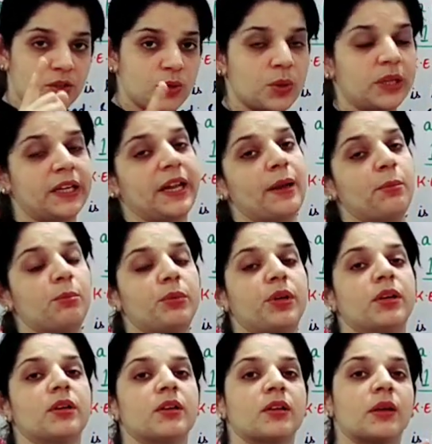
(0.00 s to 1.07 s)
you
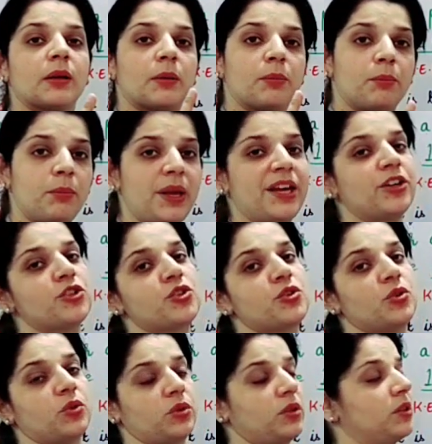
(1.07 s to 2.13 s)
attempt, make
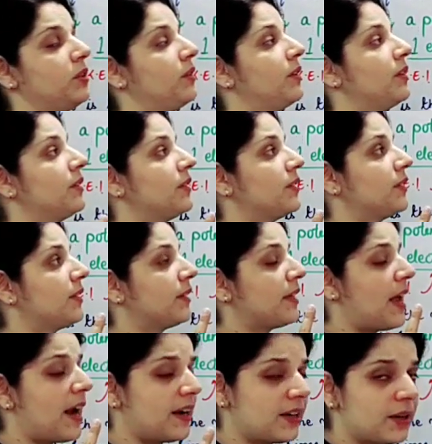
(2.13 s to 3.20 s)
sure
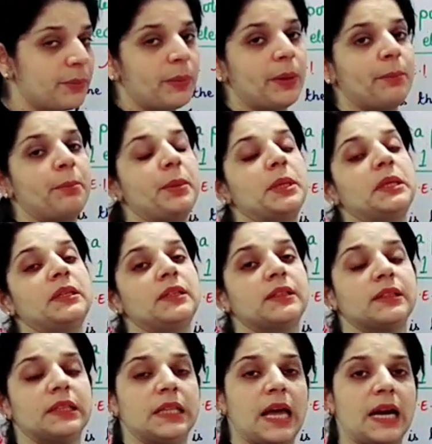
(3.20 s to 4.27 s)
and
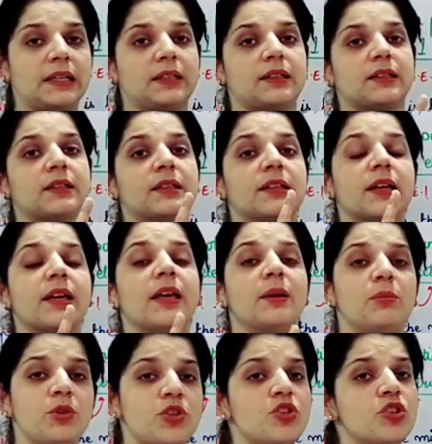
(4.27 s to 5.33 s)
remember that
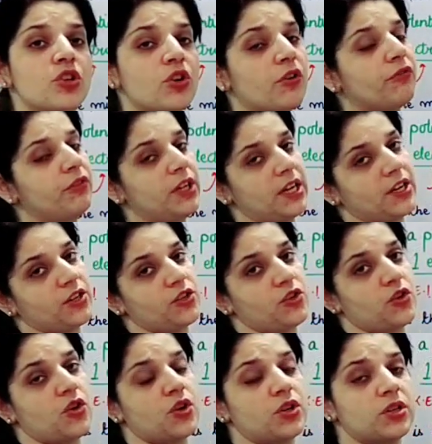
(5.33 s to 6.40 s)
emission of
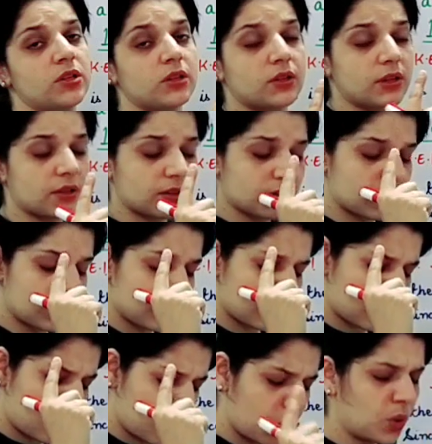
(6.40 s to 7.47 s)
electron
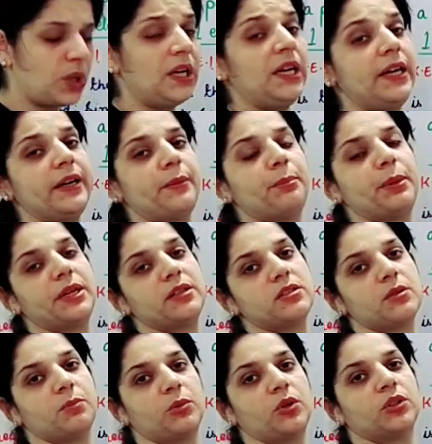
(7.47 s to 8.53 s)
only
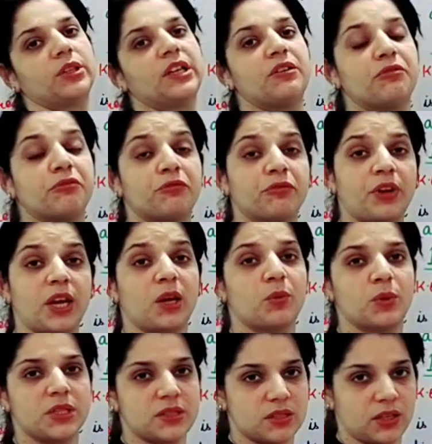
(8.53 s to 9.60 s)
depends upon the
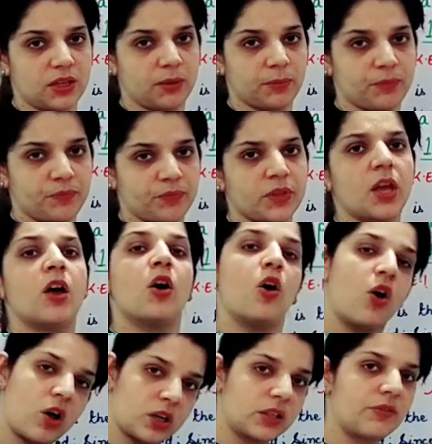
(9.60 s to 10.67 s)
frequency
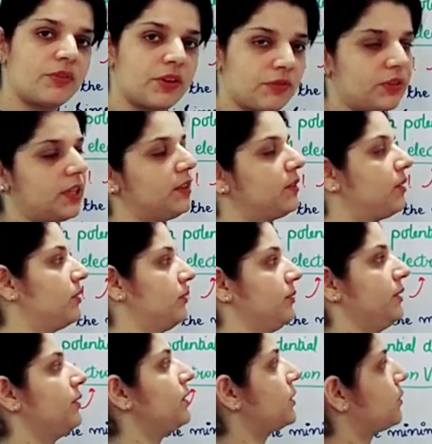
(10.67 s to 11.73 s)
or the wavelength.
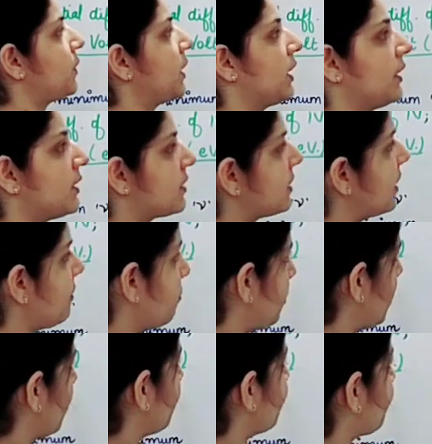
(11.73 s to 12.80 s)
It's one and the
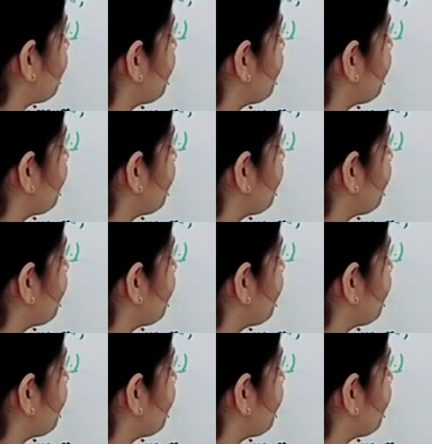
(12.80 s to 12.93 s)
same thing.